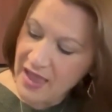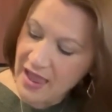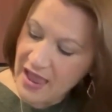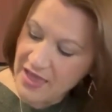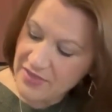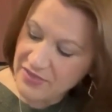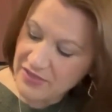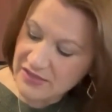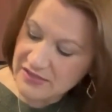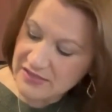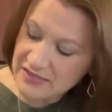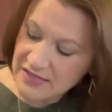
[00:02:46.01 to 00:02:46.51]

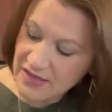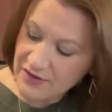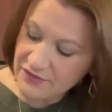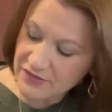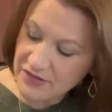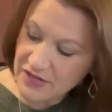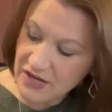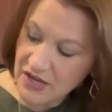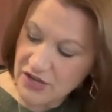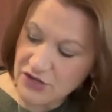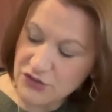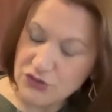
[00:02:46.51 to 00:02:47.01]
and then
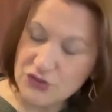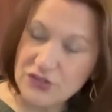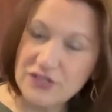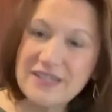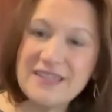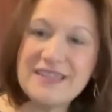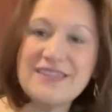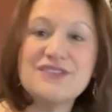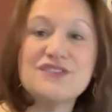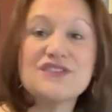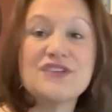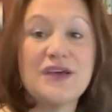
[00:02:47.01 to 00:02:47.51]
$700
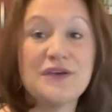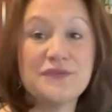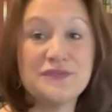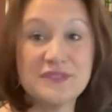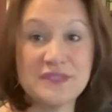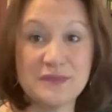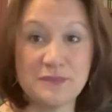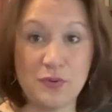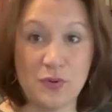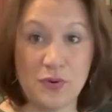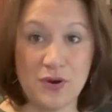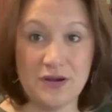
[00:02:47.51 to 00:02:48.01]
in child
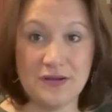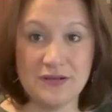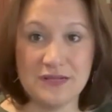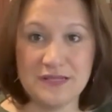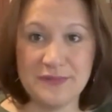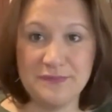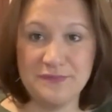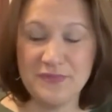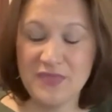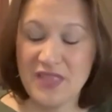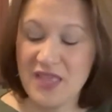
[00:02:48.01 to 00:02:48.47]
support.